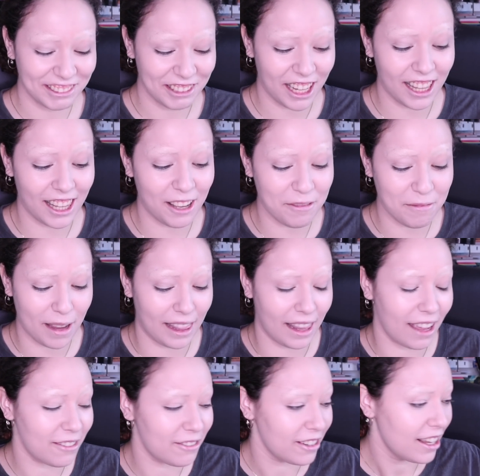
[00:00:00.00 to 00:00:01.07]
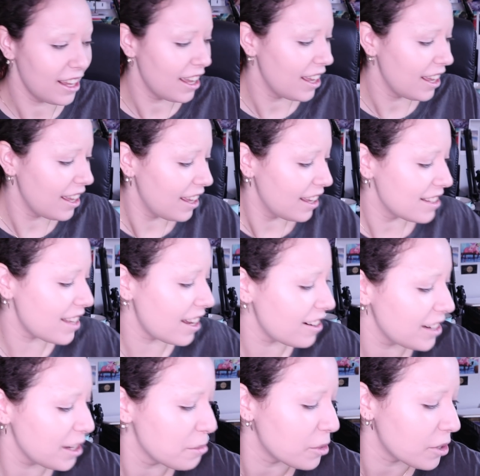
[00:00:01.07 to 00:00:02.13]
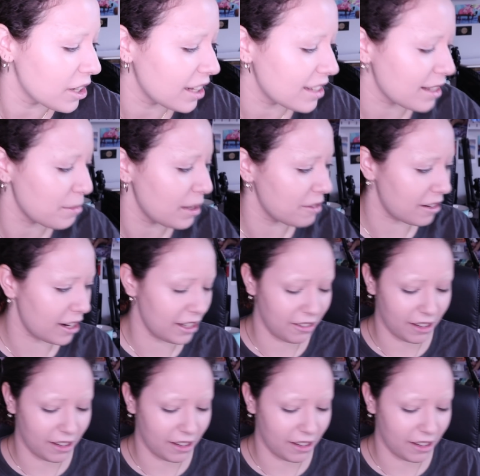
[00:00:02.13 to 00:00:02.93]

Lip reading: I love my life. Saturday mornings, am I right, you